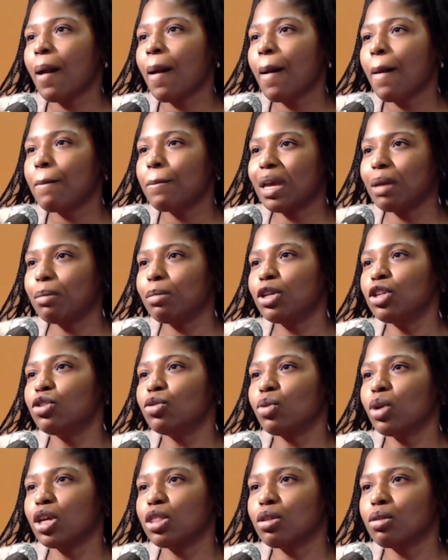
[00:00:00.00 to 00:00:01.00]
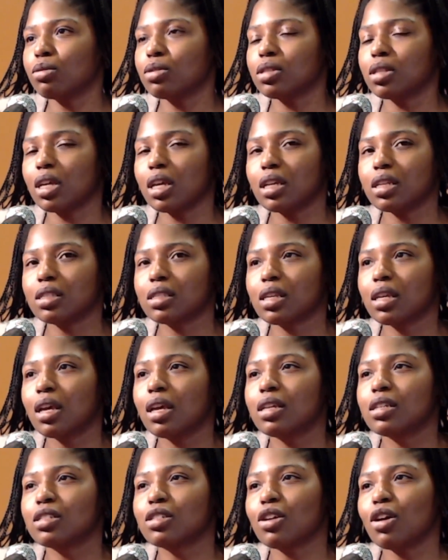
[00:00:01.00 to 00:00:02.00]
maybe doing those things.
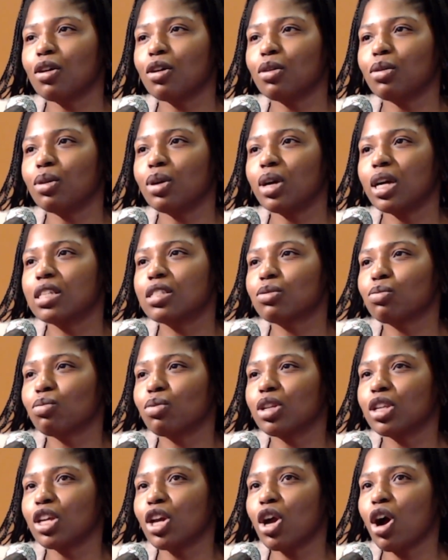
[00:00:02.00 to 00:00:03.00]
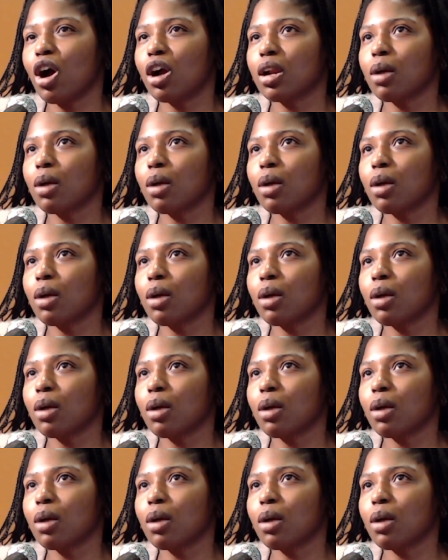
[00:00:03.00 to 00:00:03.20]
So it's really hard.